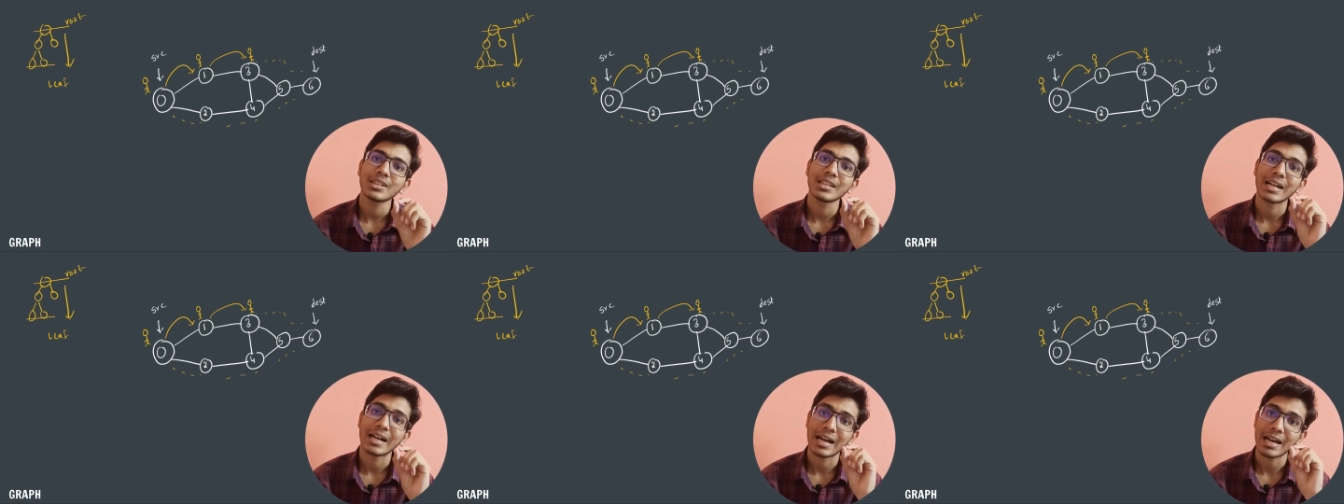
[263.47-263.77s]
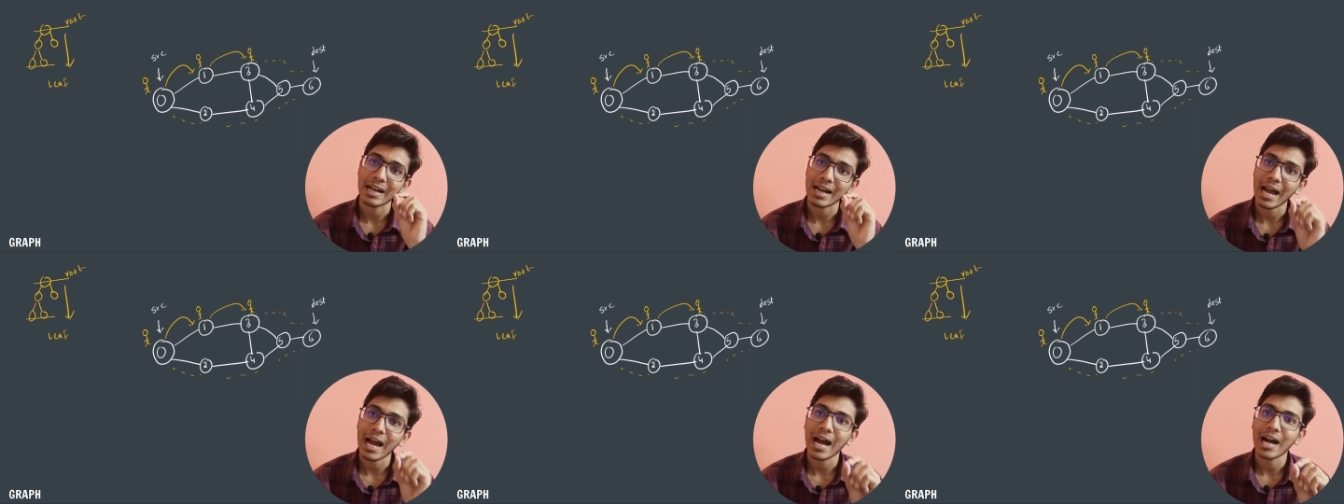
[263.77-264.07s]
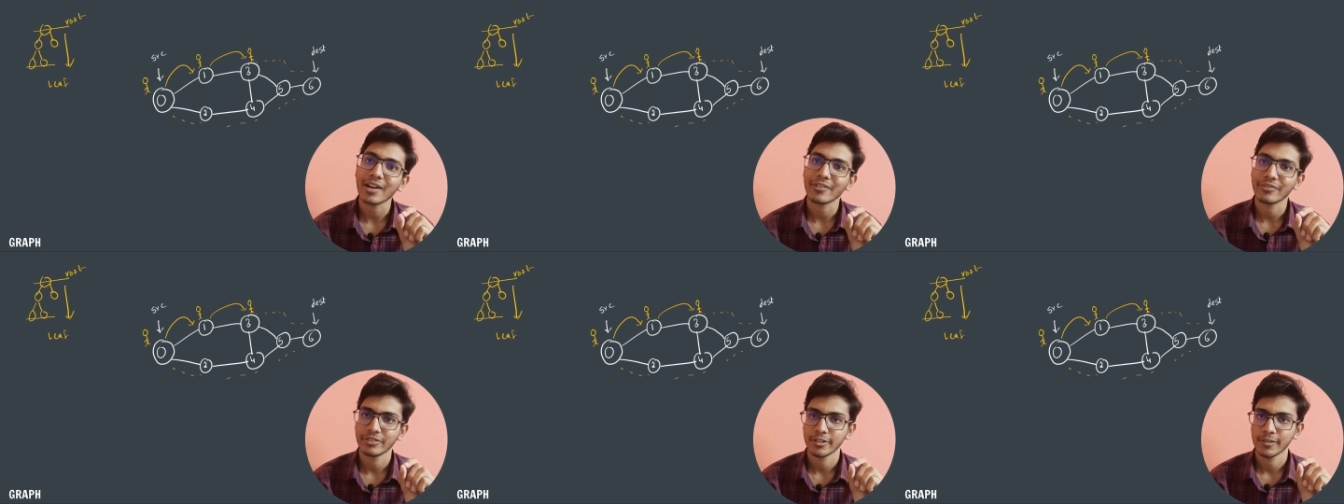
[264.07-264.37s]
the
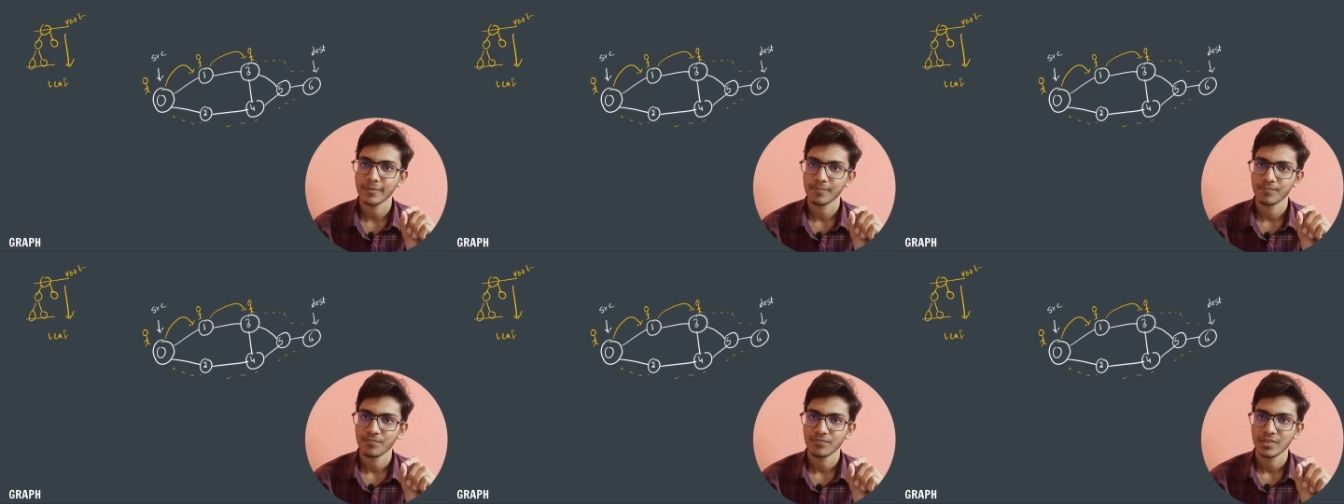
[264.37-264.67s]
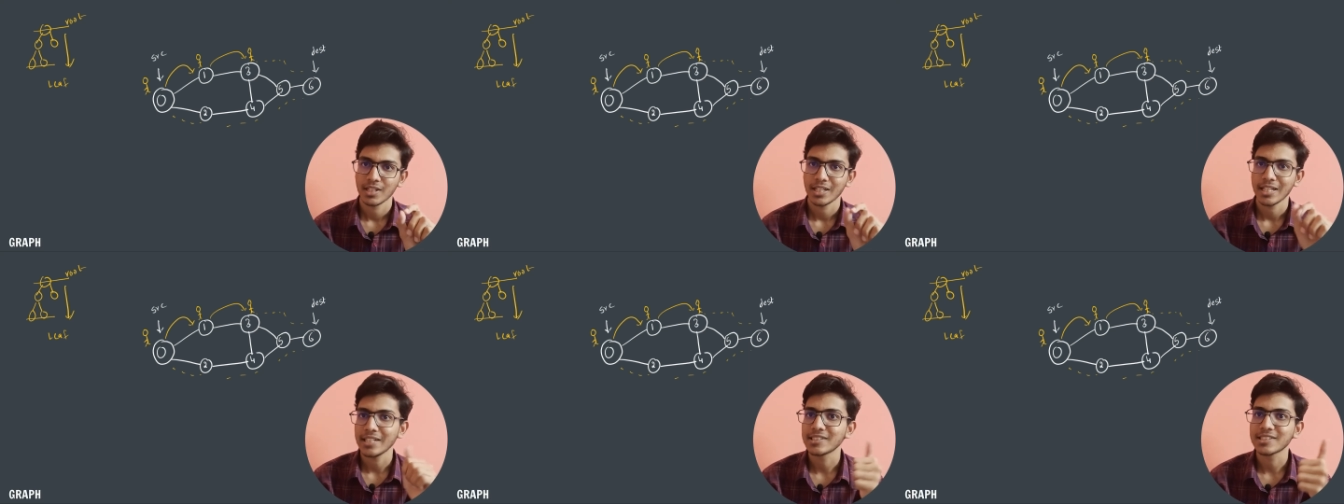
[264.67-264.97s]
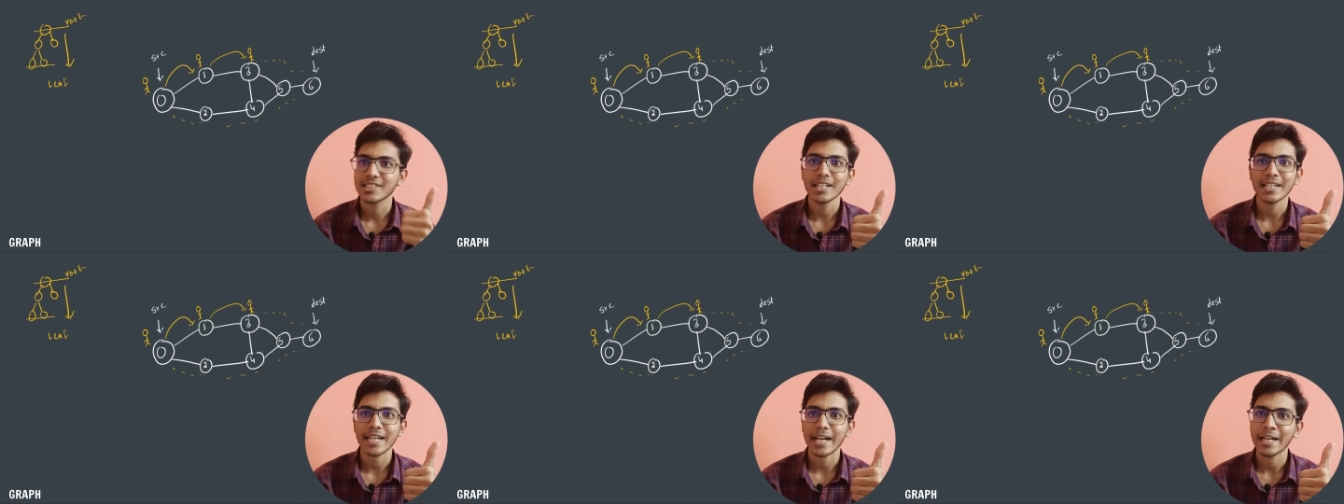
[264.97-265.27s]
graph is
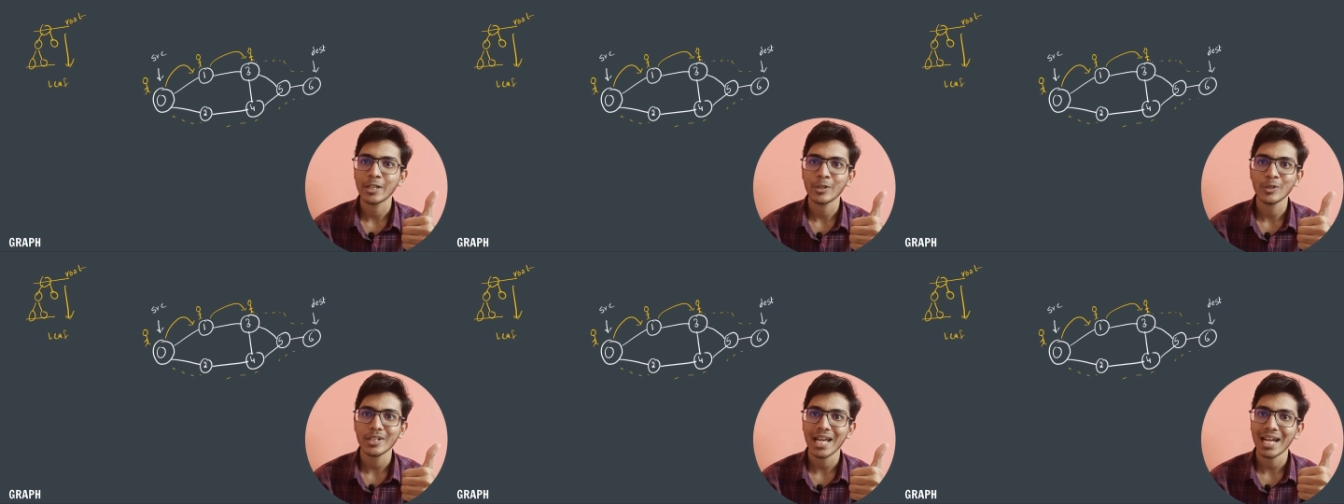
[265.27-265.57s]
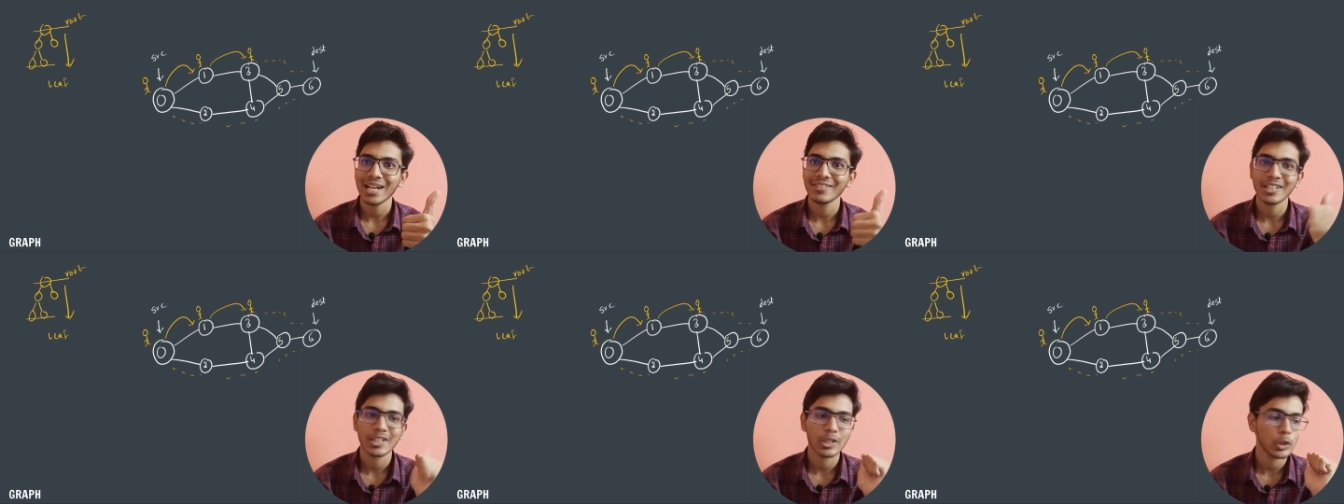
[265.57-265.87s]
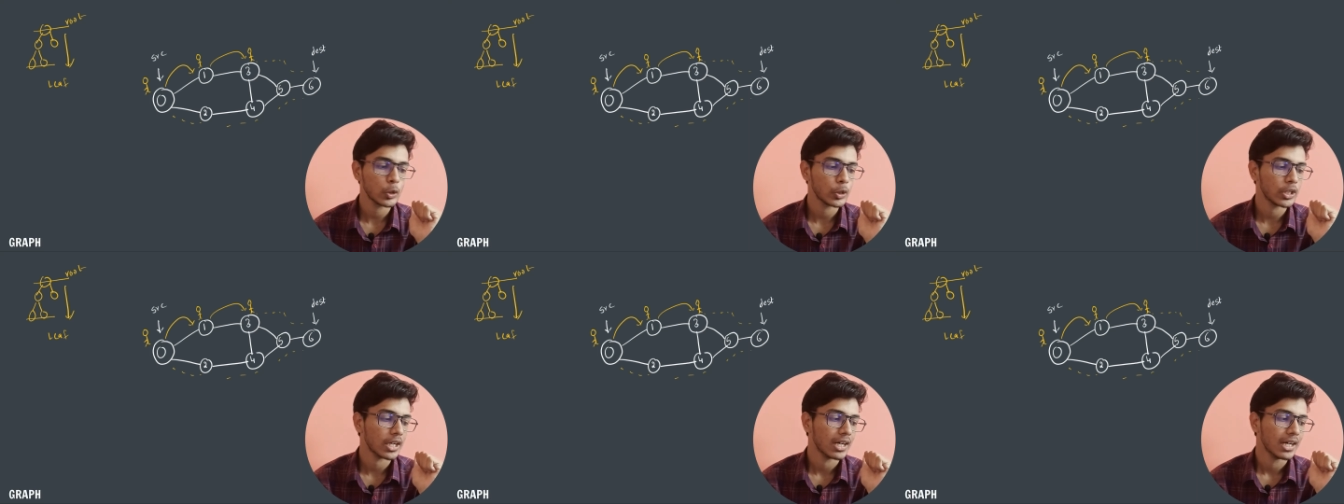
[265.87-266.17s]
that I don't have a
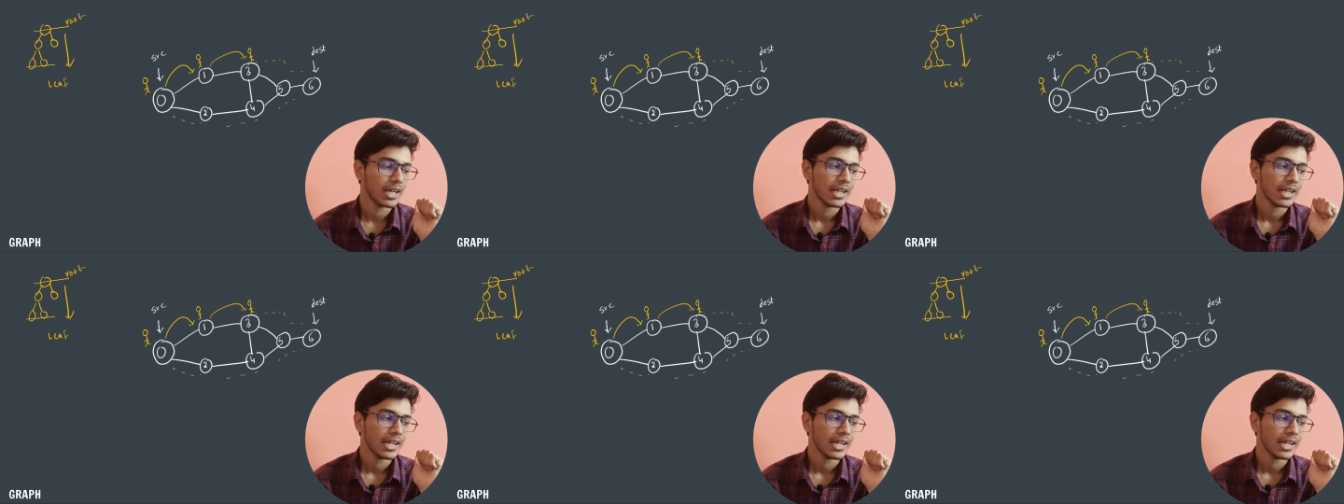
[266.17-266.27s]
root,